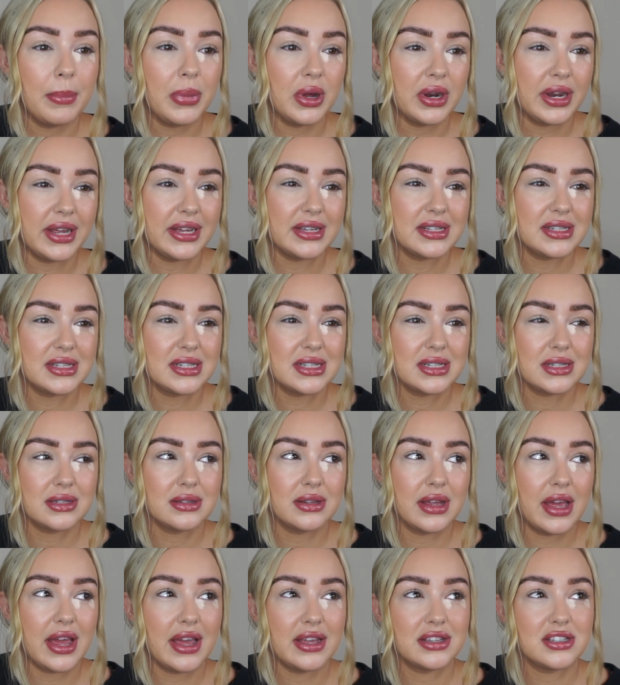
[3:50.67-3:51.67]
but
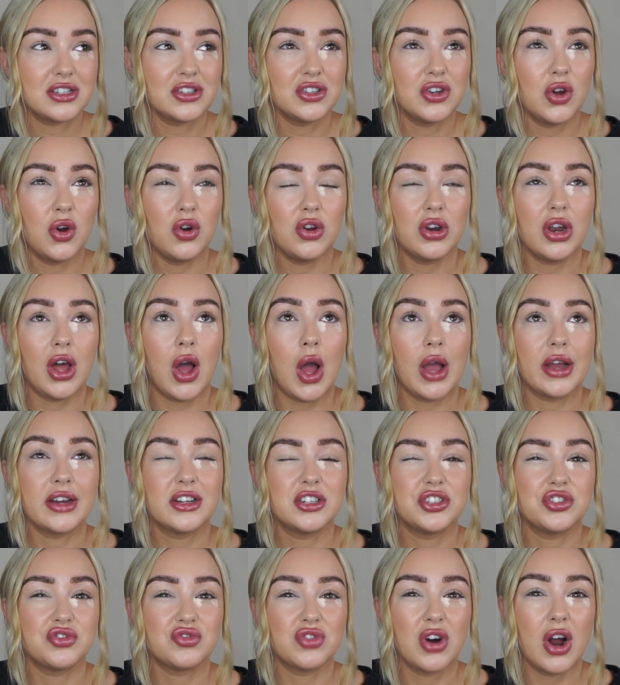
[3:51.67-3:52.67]
it's not
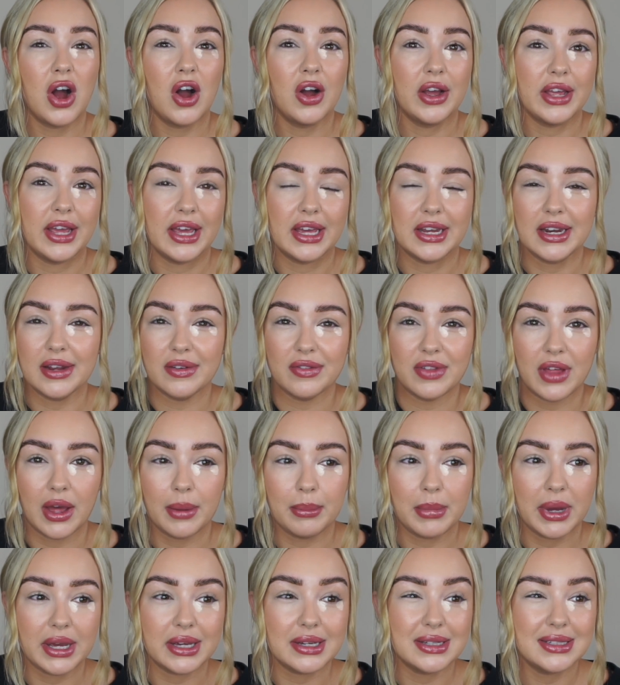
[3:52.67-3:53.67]
like drying, if that
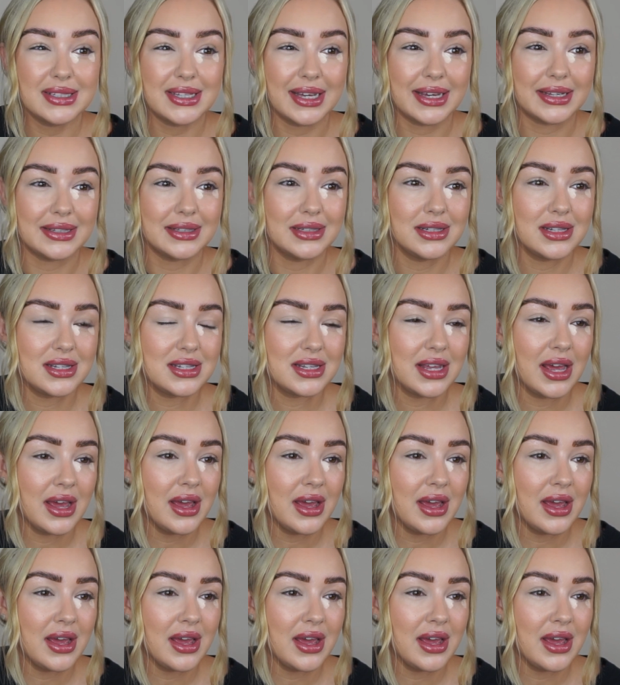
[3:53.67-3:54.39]
makes sense.